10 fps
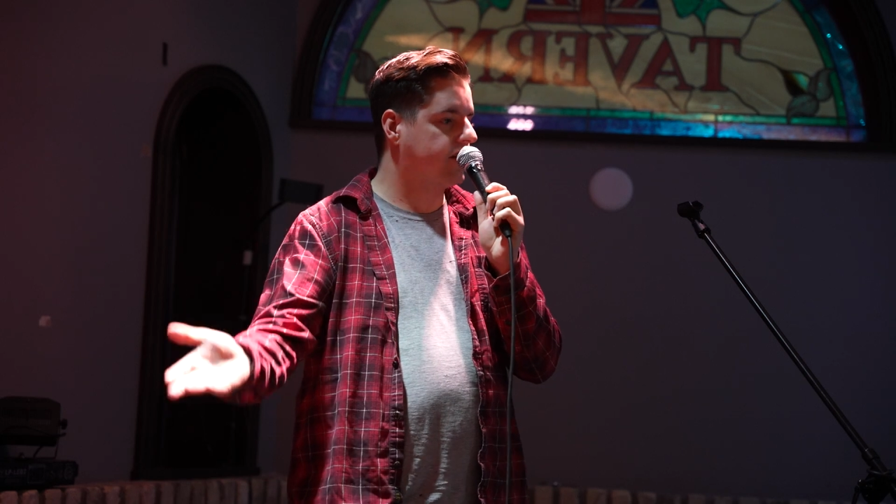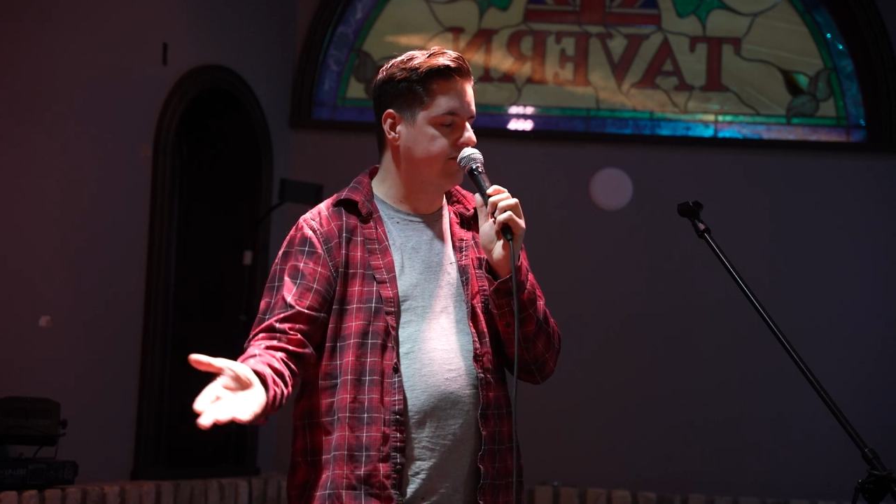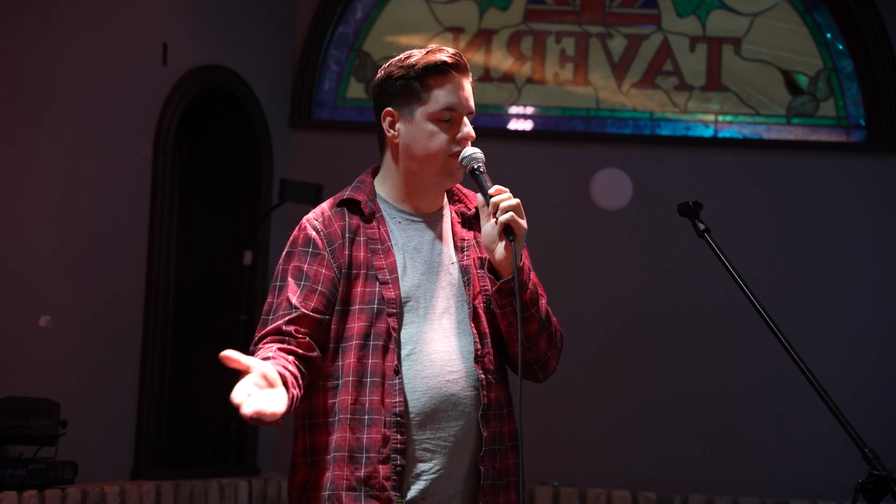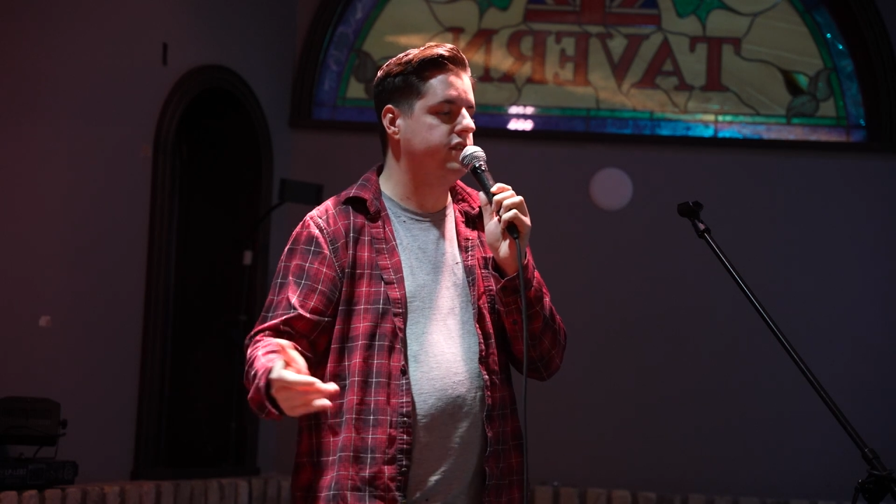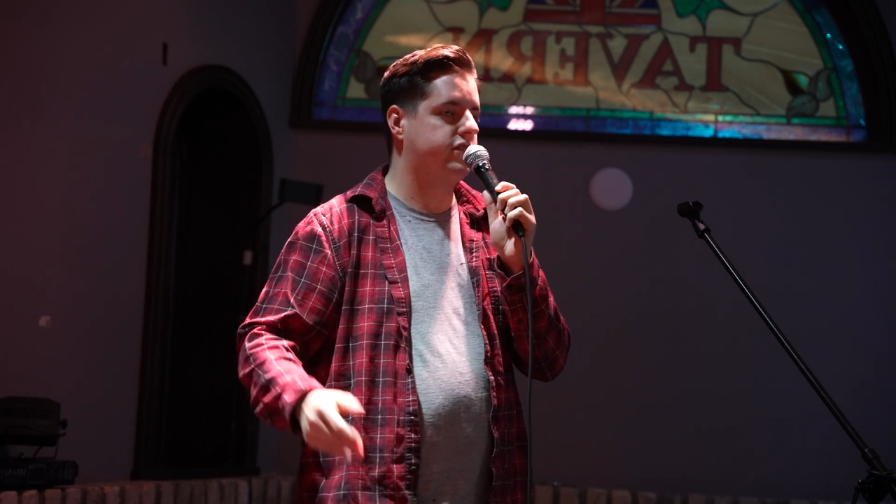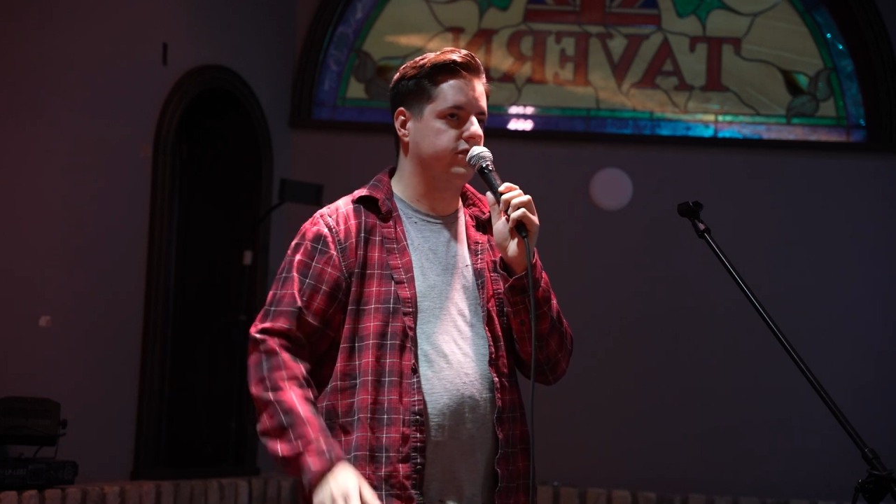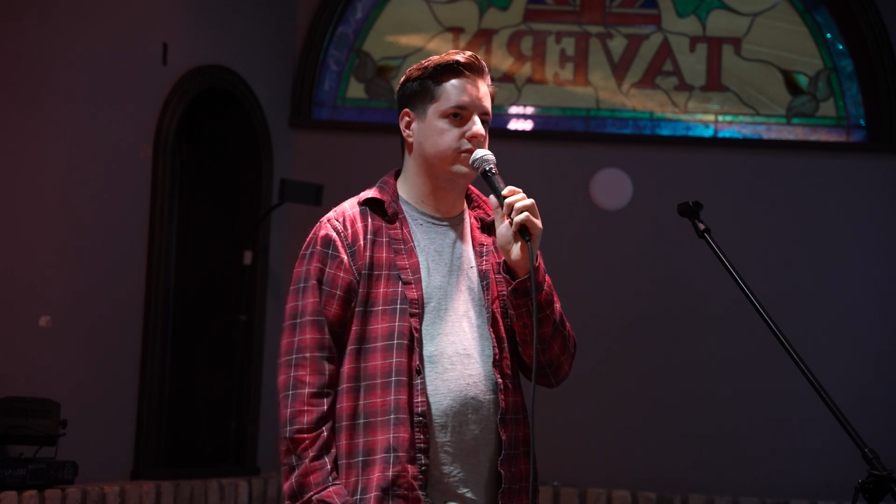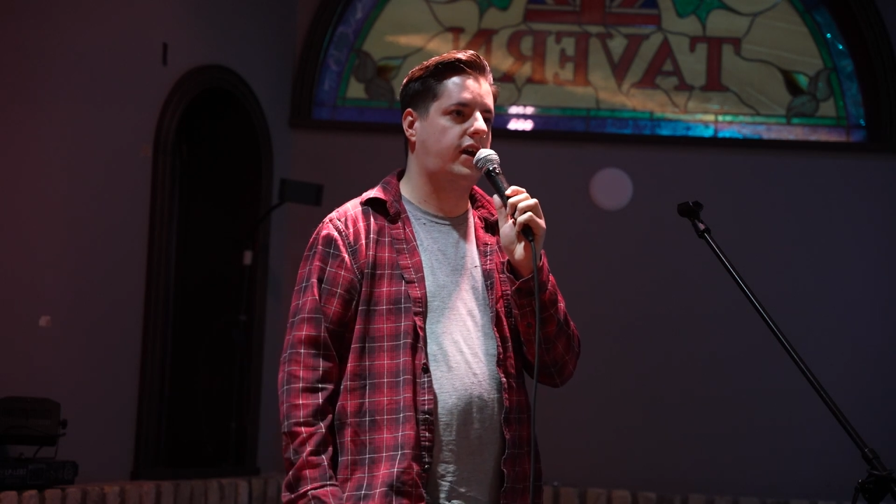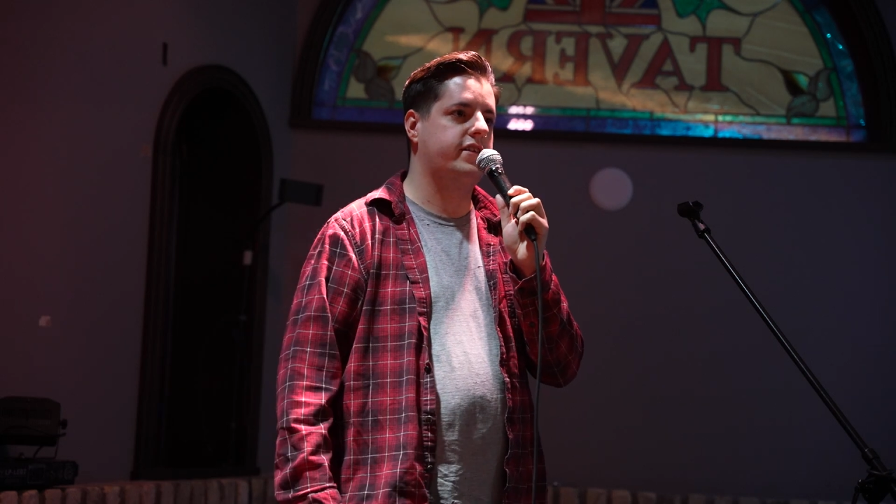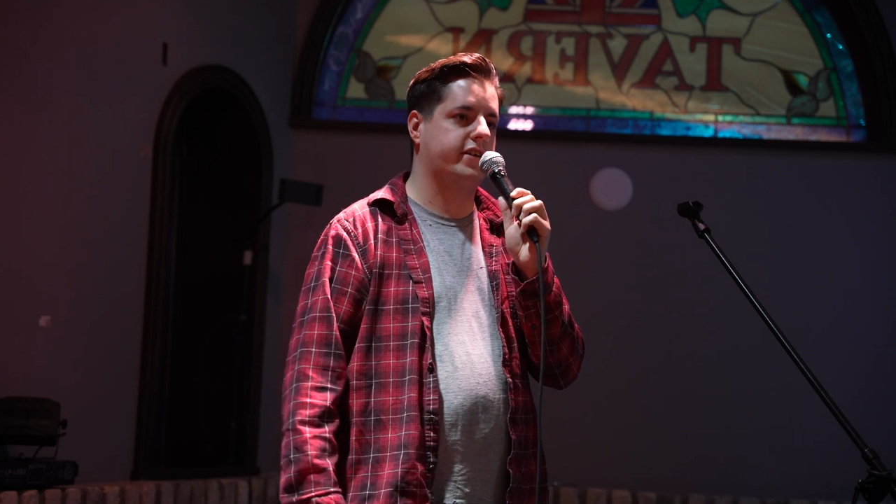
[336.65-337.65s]
conventional
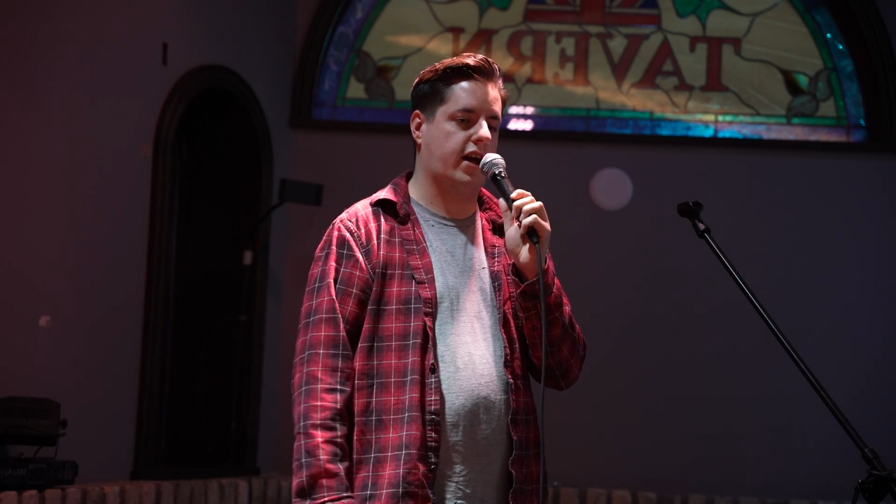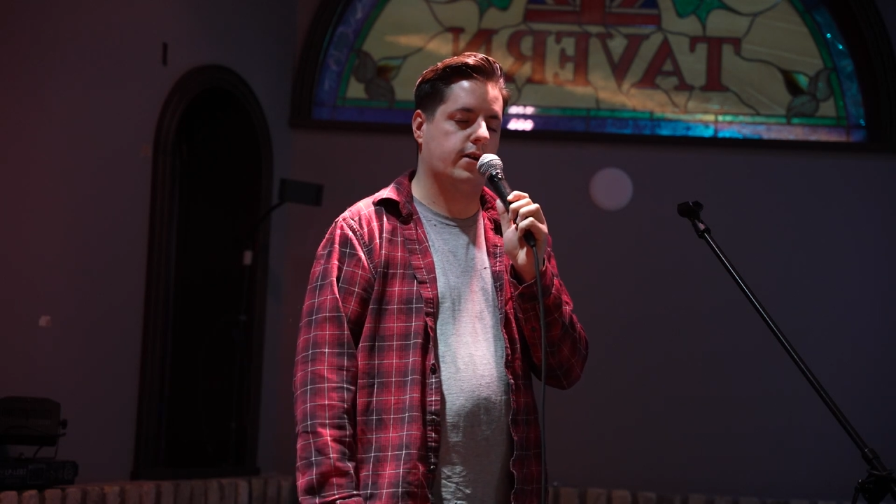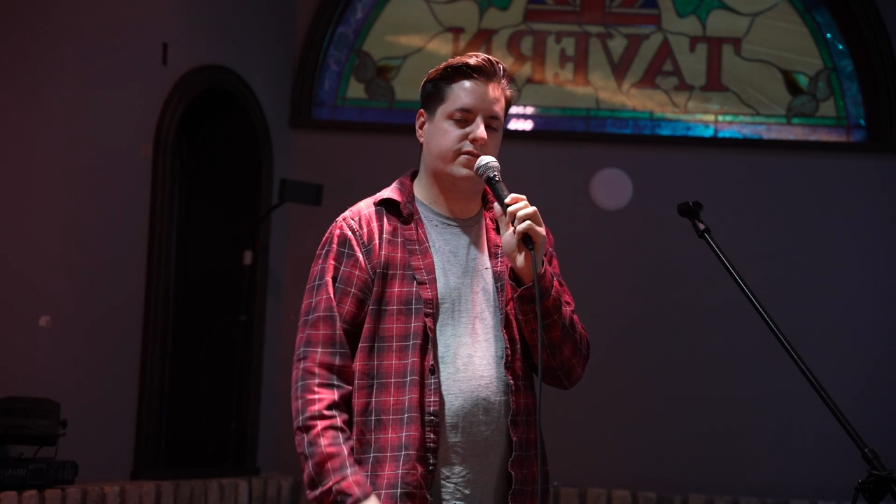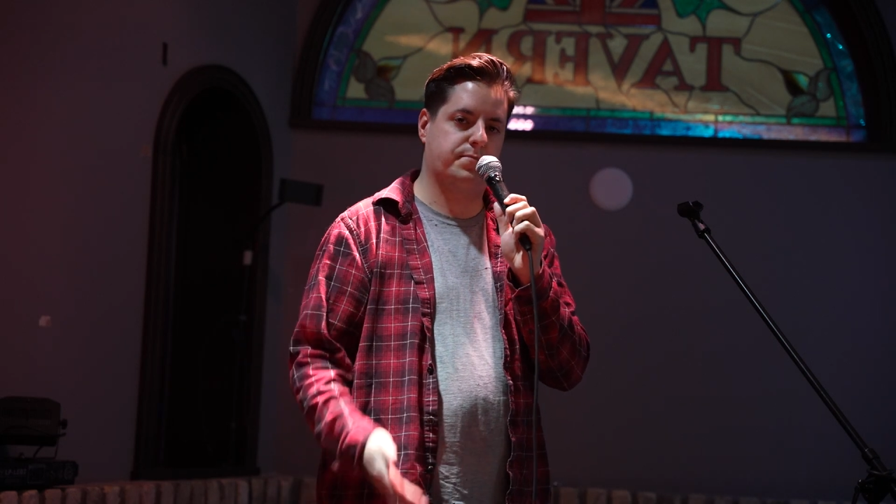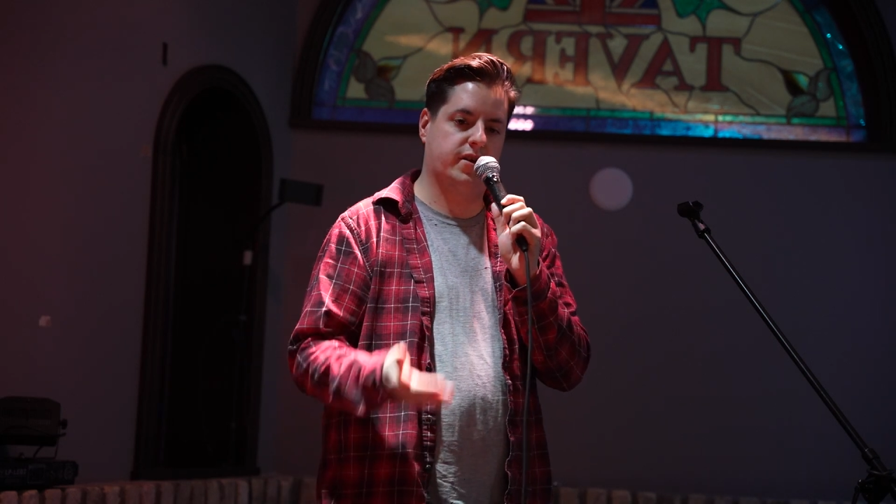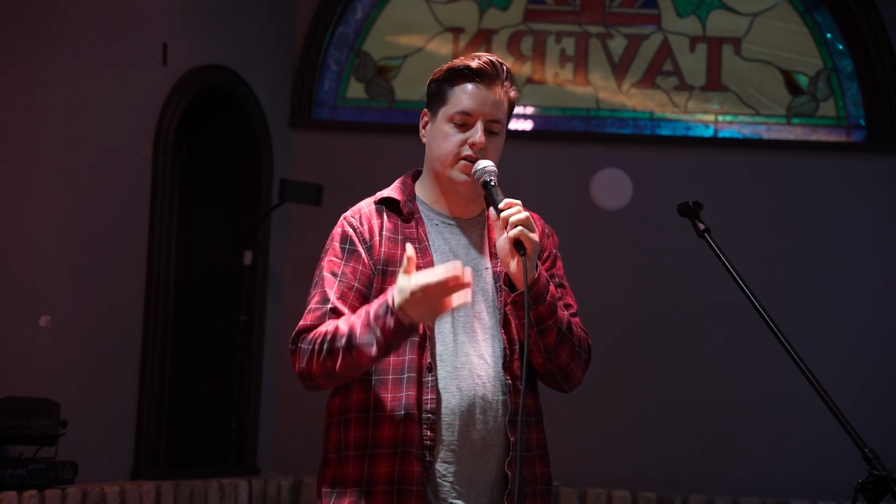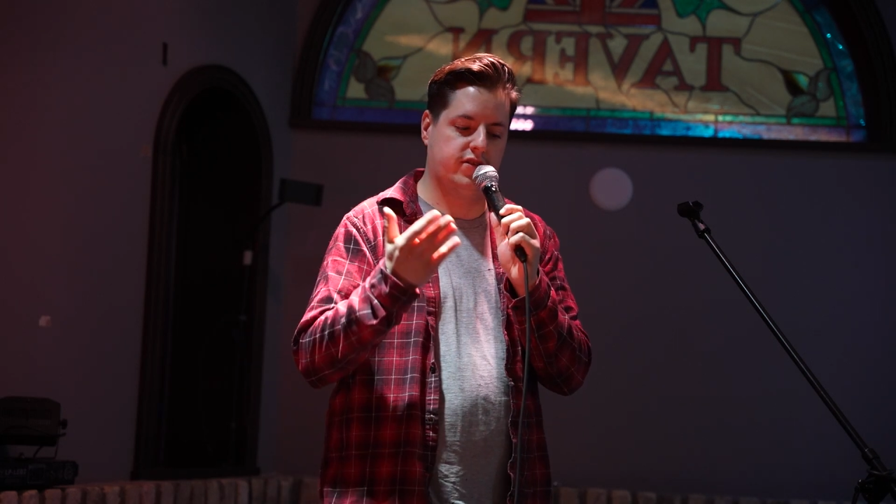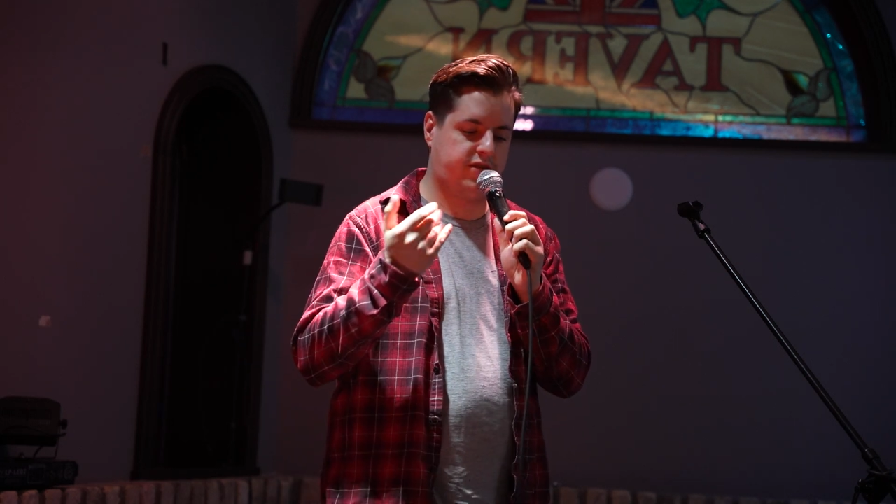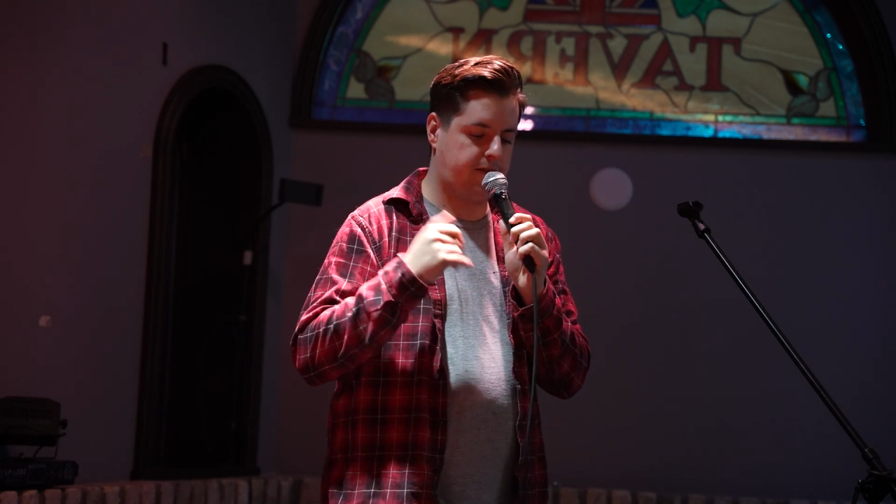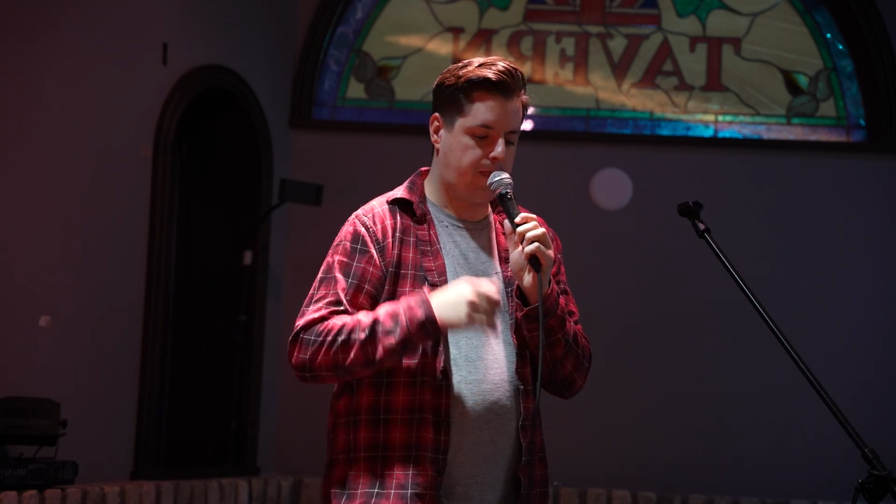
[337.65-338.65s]
dating apps
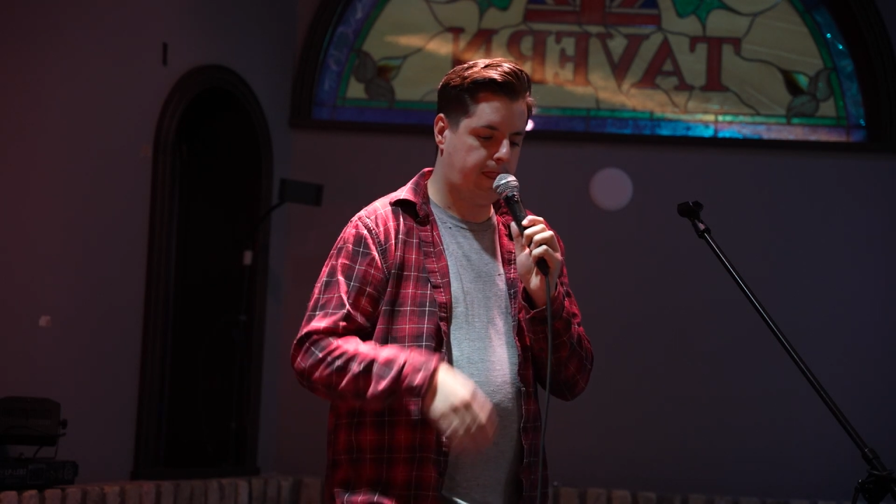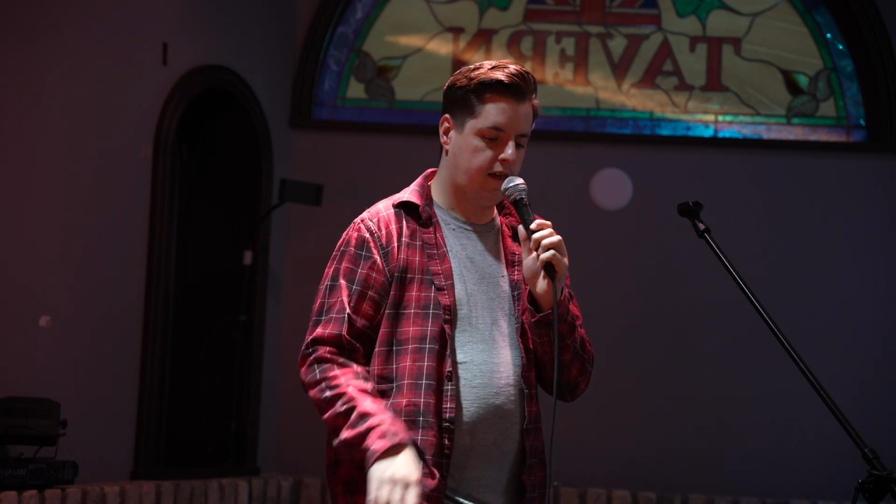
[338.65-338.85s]
because